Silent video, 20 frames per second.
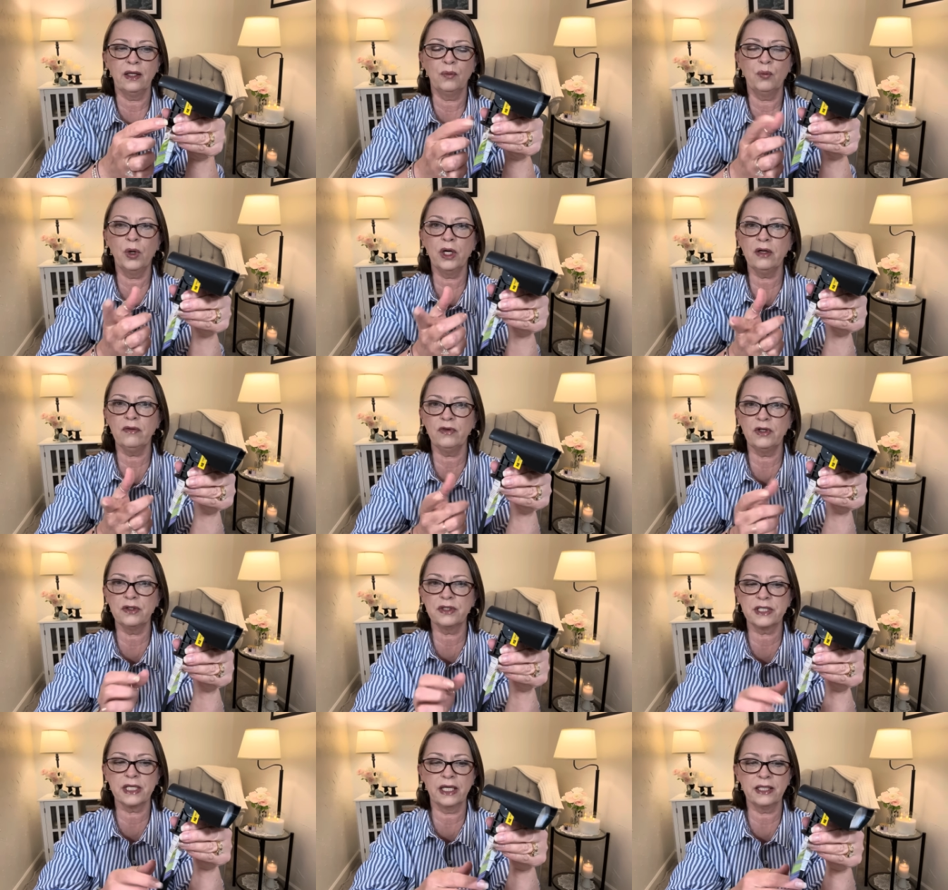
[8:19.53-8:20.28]
And one of
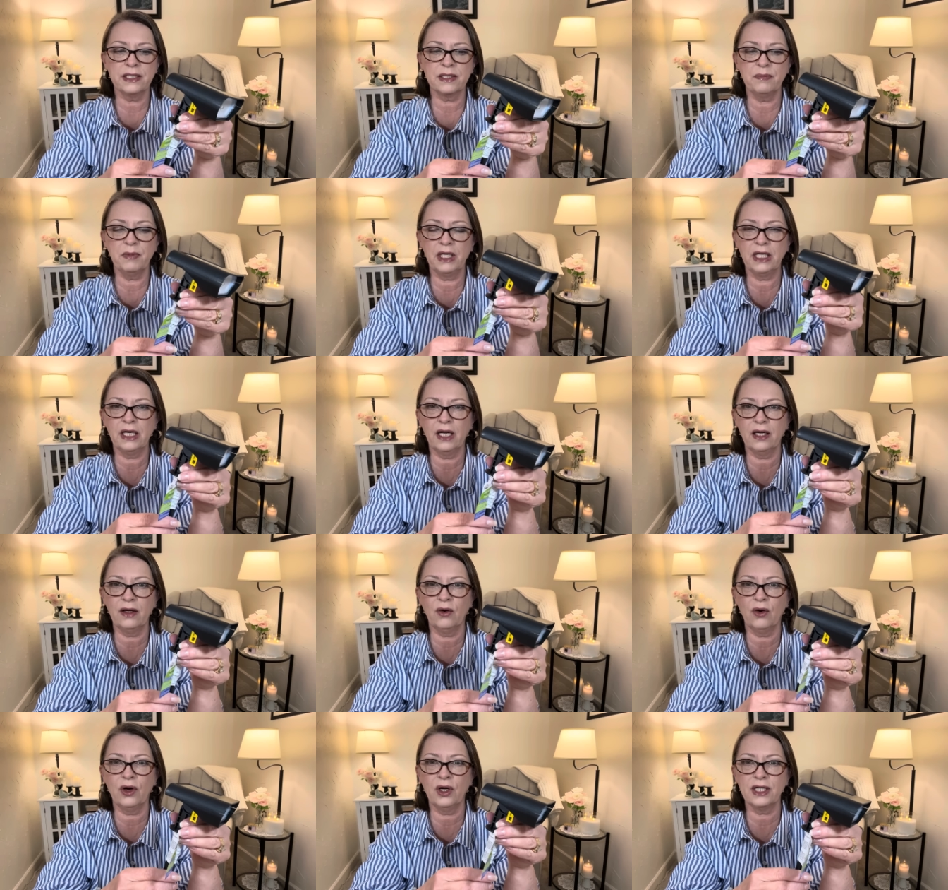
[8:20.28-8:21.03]
you said to me, and
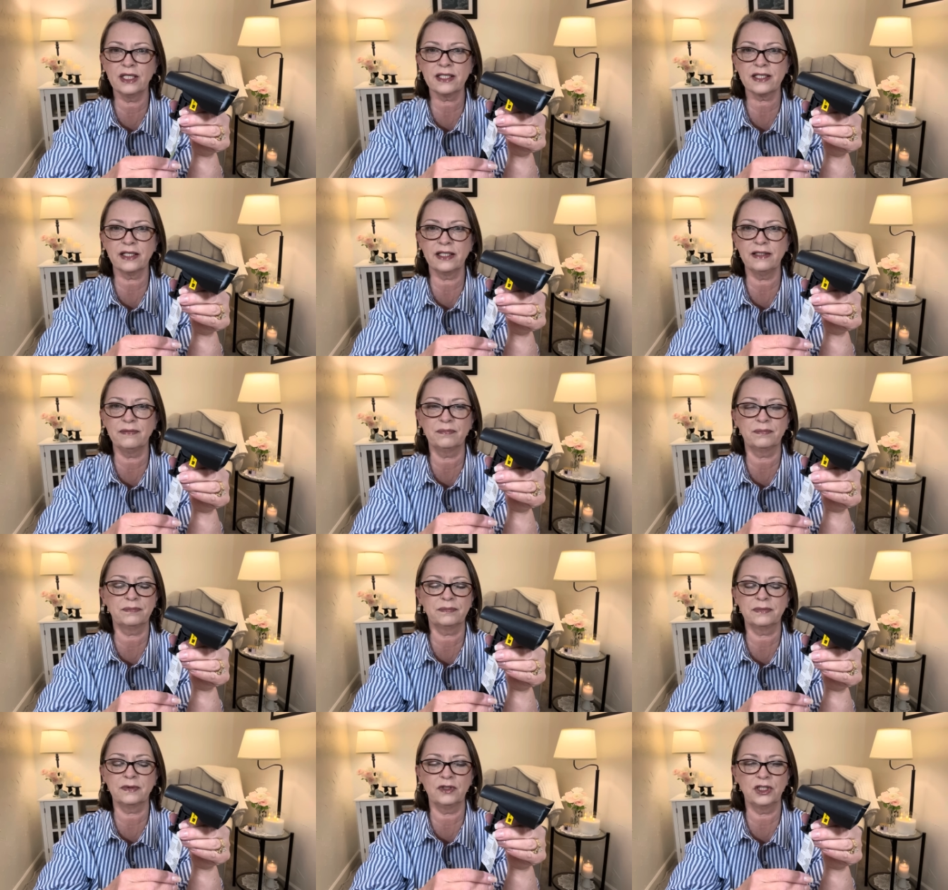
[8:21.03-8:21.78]
I honestly
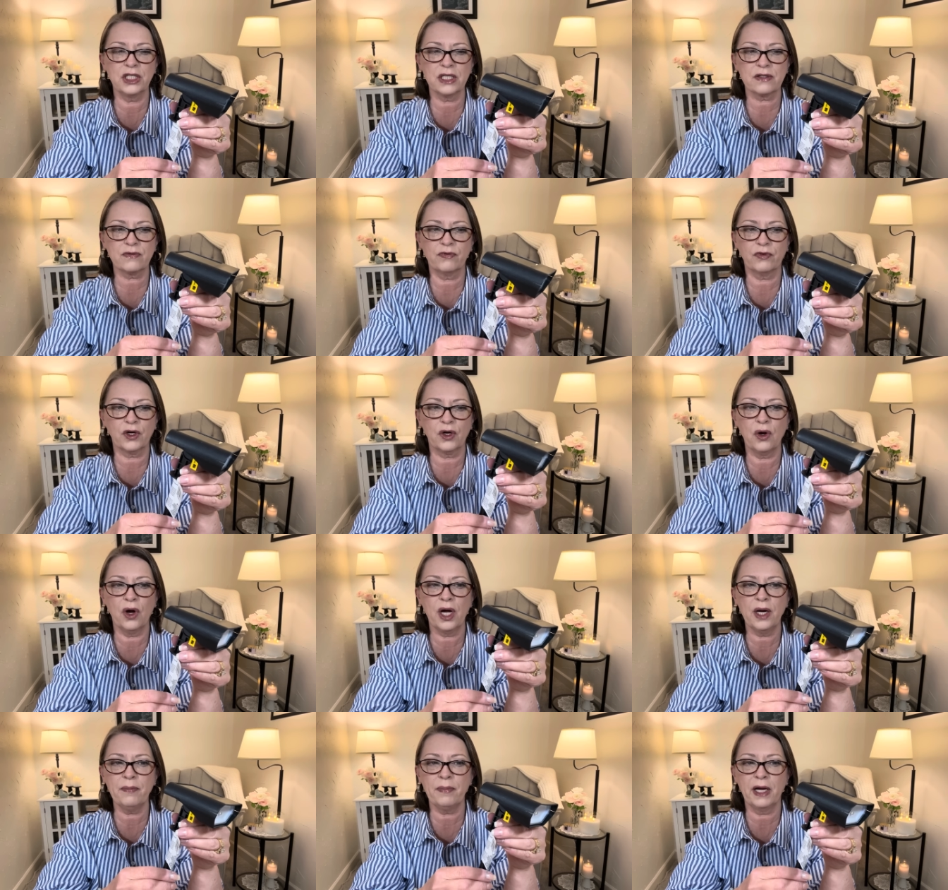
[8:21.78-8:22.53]
just
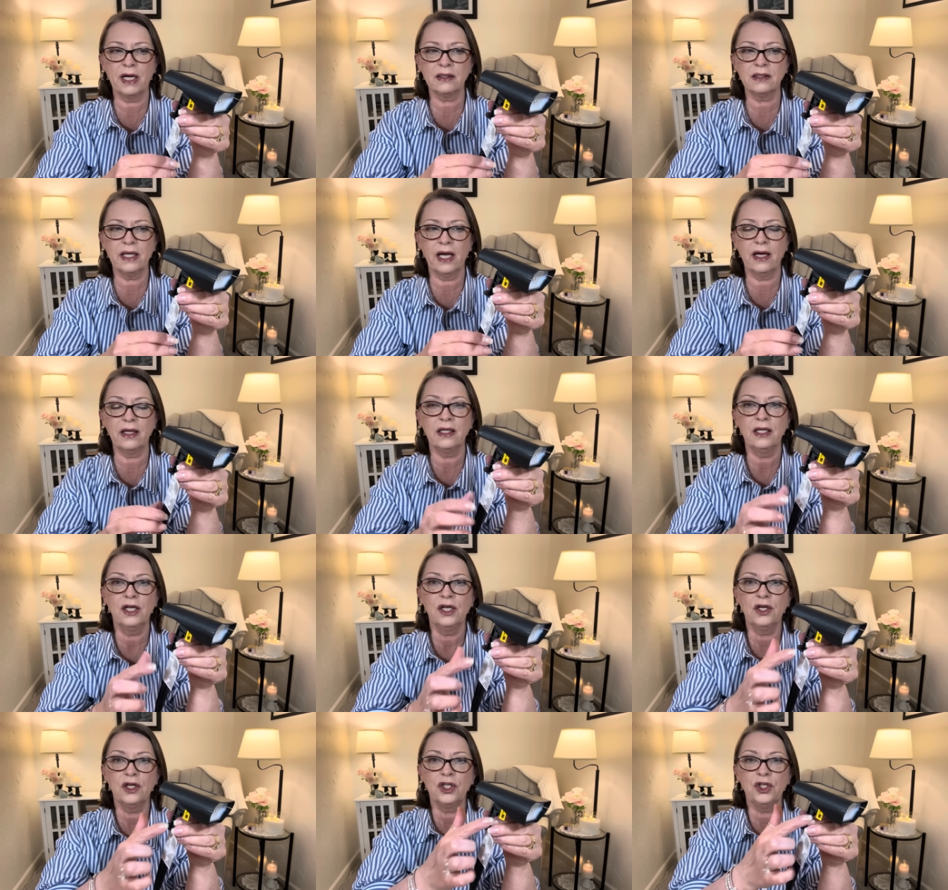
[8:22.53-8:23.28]
forgot about that,
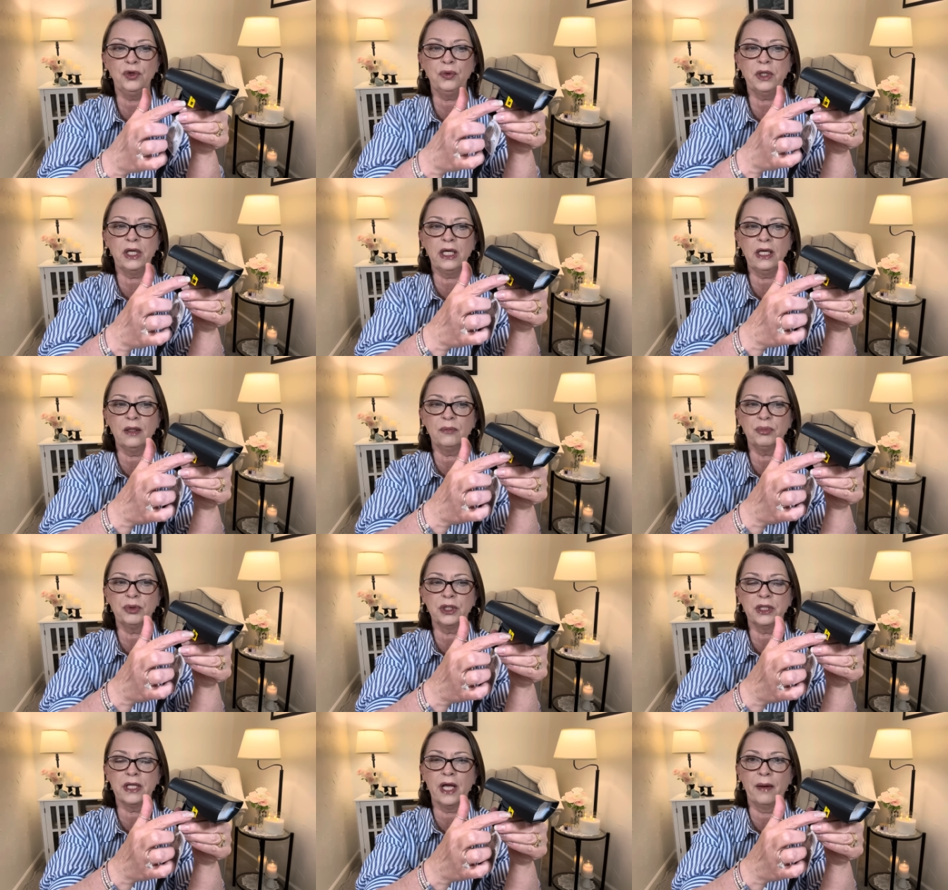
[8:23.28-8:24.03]
you can
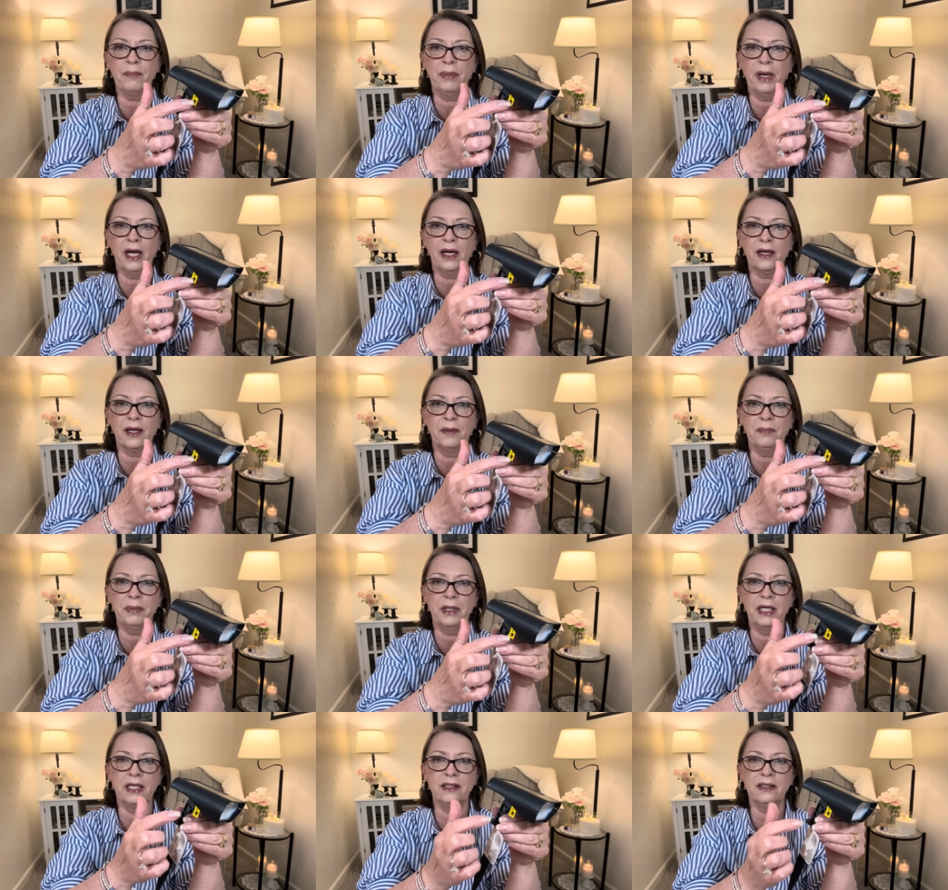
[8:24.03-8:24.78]
put that back
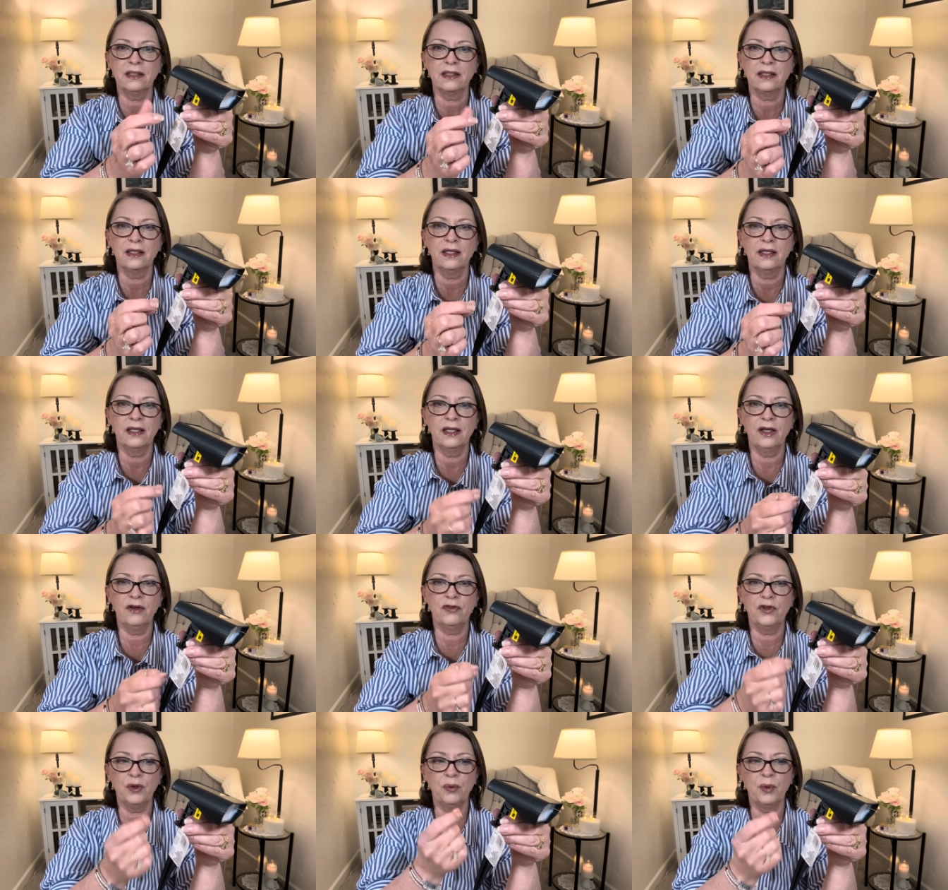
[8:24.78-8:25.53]
up in
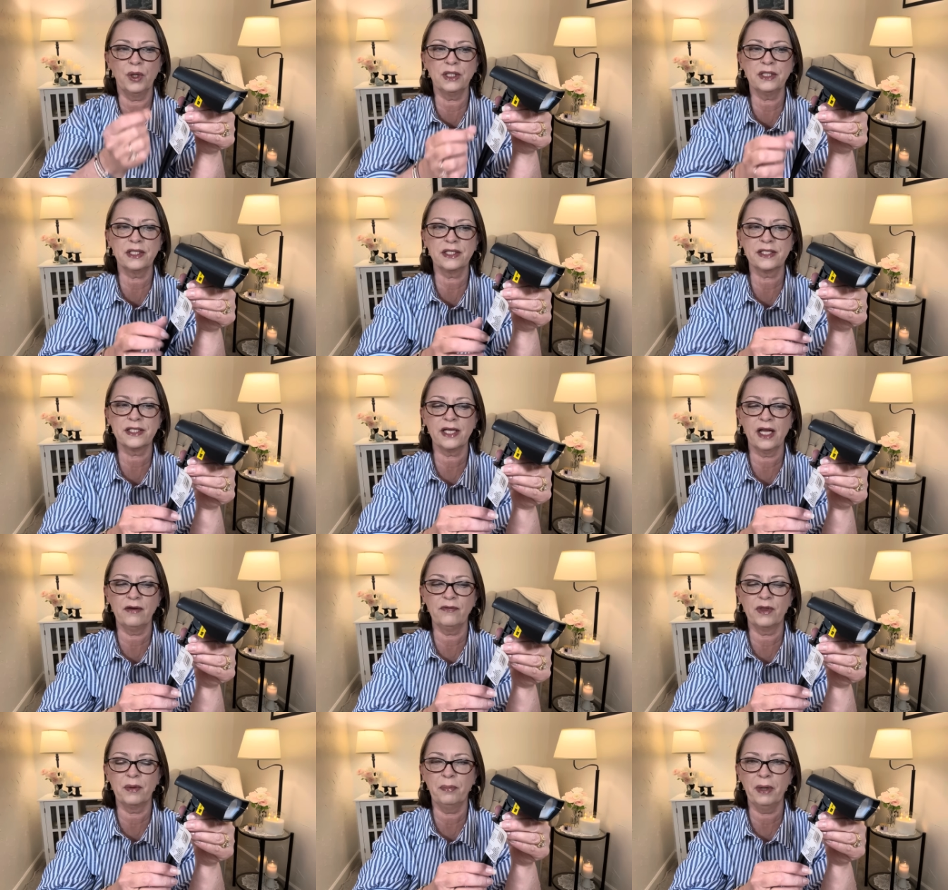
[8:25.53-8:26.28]
if you want to
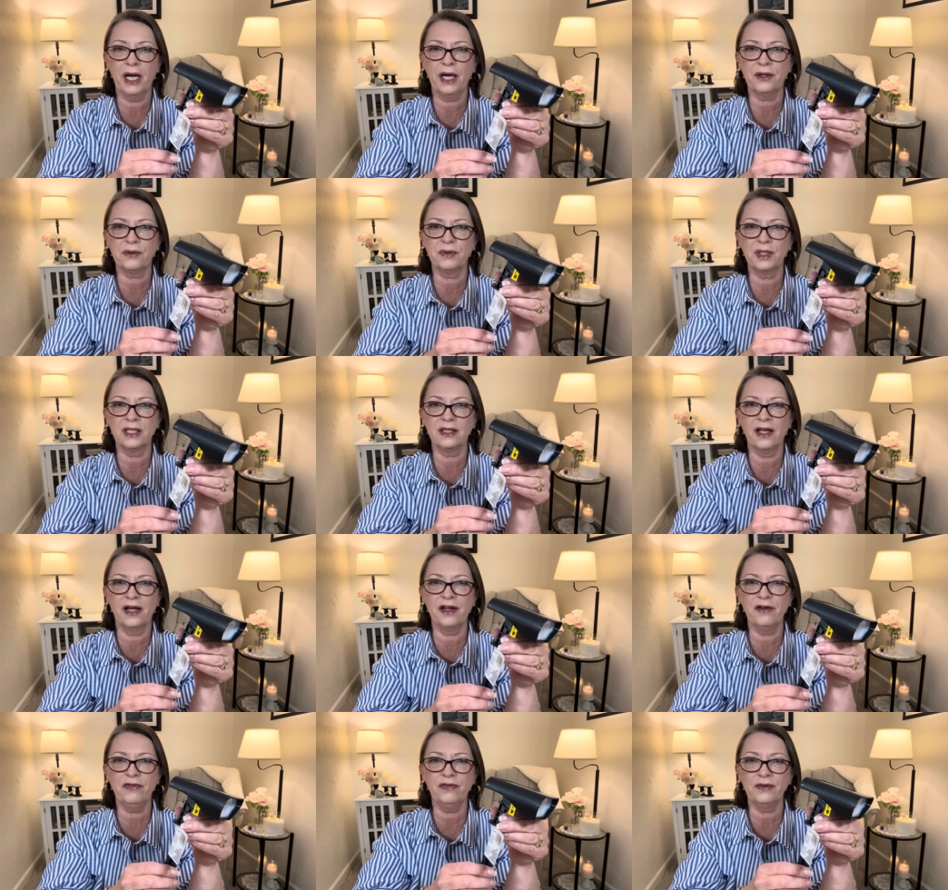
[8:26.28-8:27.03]
save the battery
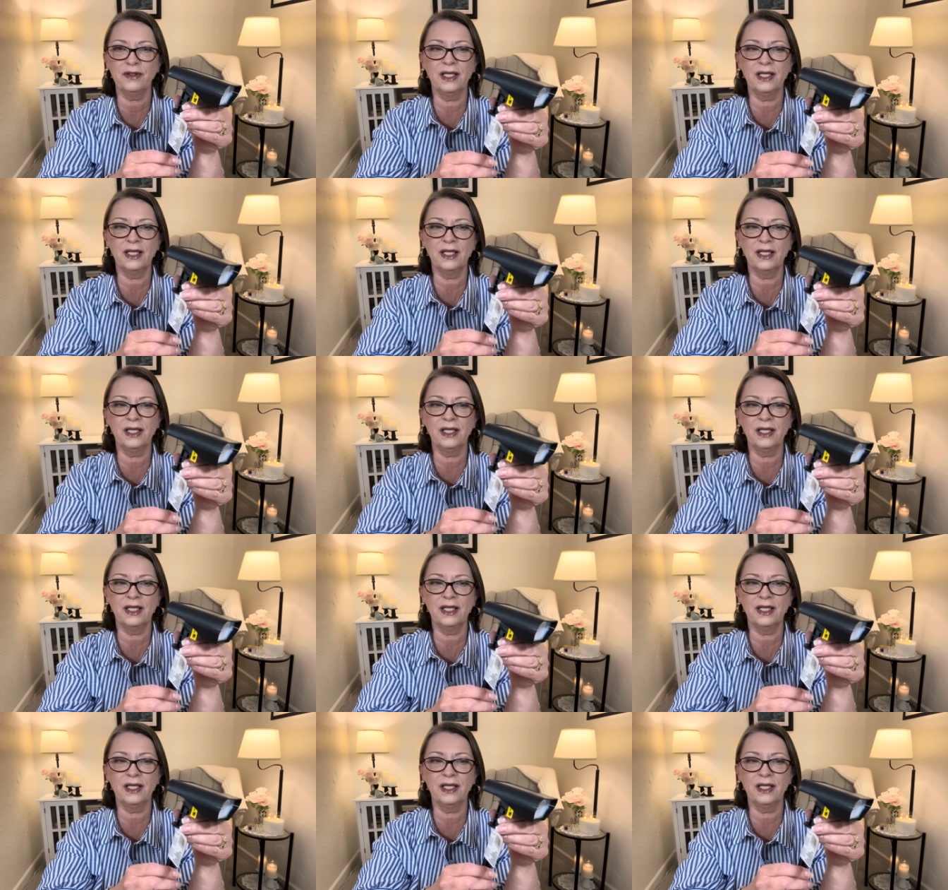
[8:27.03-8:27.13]
life.